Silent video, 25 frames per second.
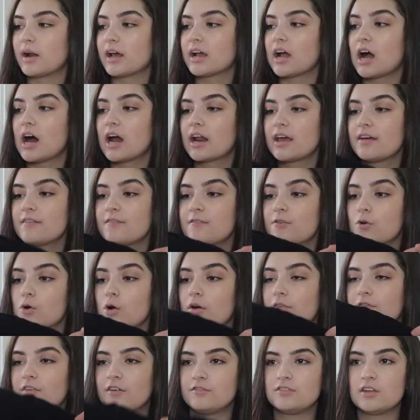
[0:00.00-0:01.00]
but I got it
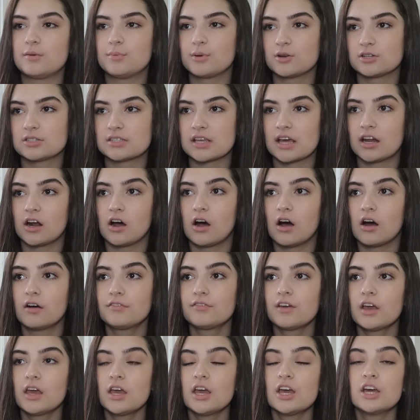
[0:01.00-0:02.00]
for 50%
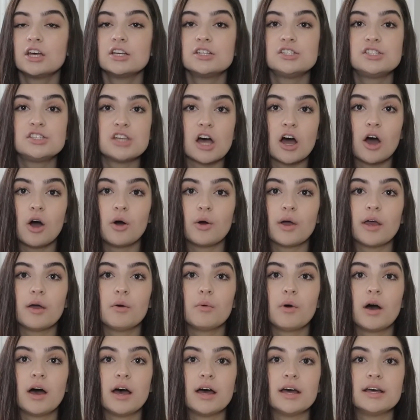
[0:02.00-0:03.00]
off. So
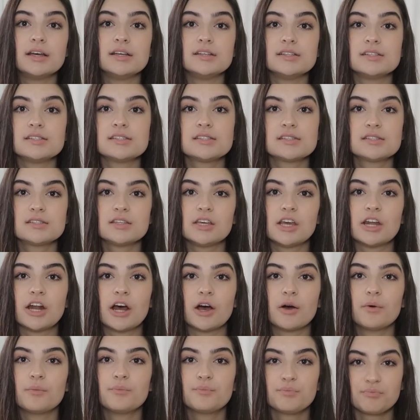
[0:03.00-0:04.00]
it was, you
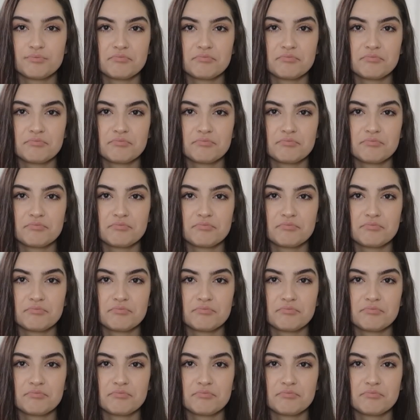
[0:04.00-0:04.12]
know,